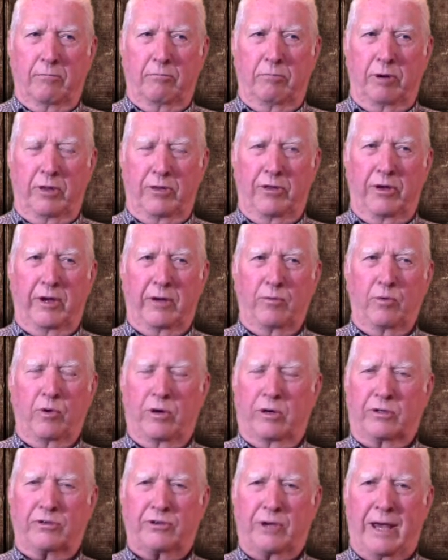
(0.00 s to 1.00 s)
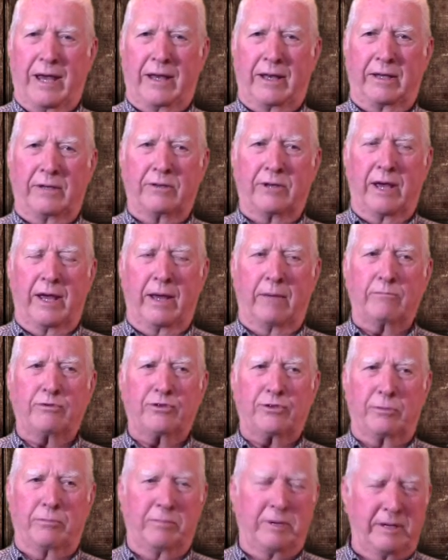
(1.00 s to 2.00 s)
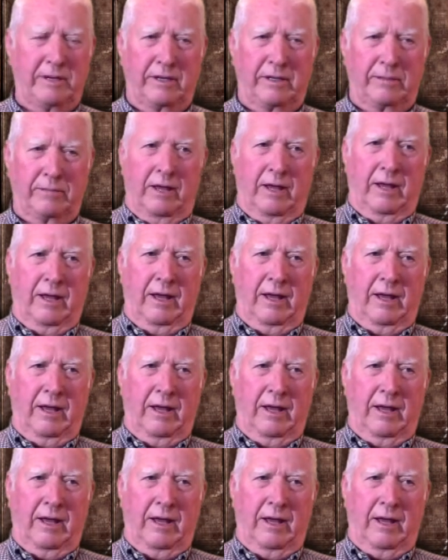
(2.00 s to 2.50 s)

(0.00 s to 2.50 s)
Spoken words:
but they were exciting times to me.